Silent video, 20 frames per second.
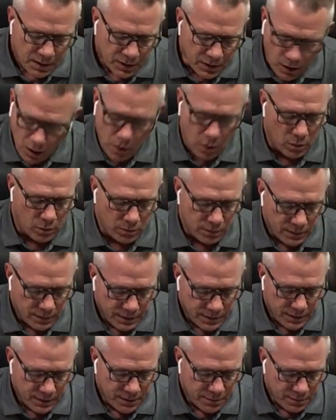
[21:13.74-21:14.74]
Go.
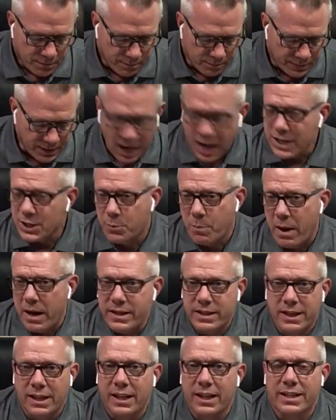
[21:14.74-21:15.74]
God's
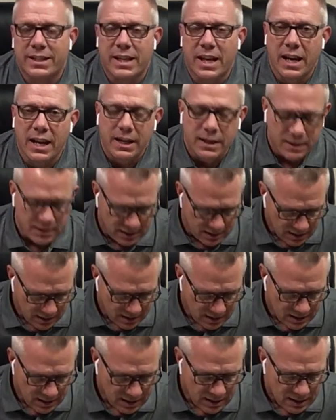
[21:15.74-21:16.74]
basically saying,
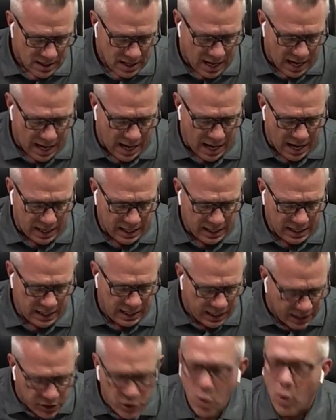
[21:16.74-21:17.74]
uh,
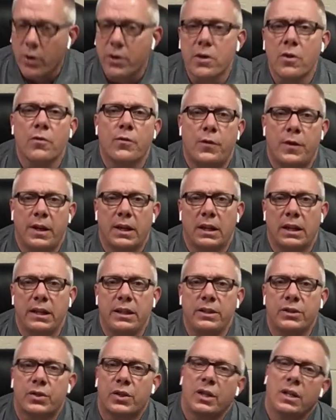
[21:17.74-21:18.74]
ignore your
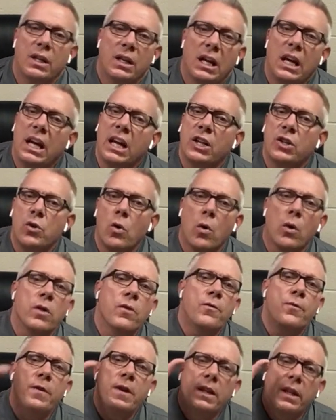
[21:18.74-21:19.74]
feelings, ignore the
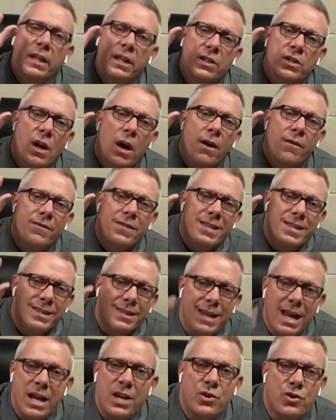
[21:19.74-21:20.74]
feelings of this
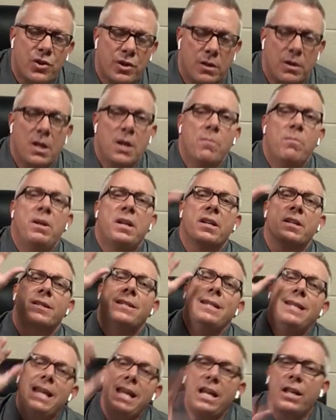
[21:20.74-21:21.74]
nation, because
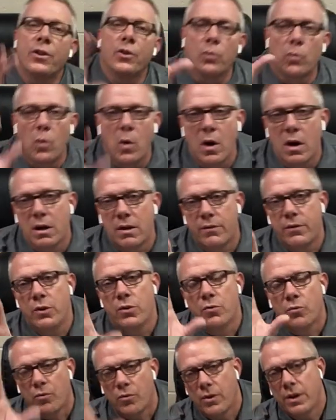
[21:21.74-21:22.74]
neither one of
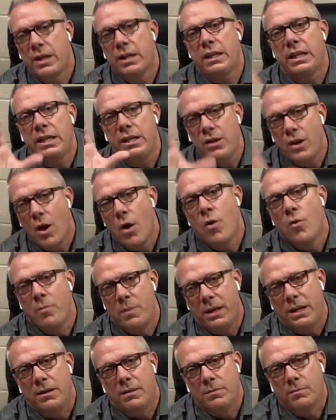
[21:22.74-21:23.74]
you really know
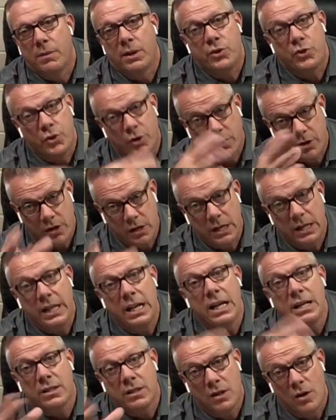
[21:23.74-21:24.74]
me, but you're going to
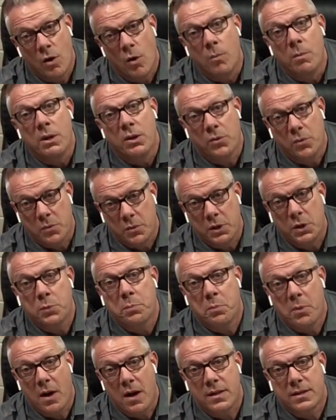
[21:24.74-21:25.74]
get to know me through this
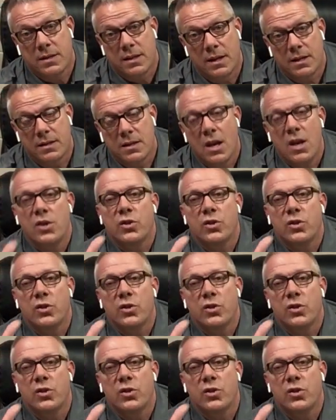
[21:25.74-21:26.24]
process.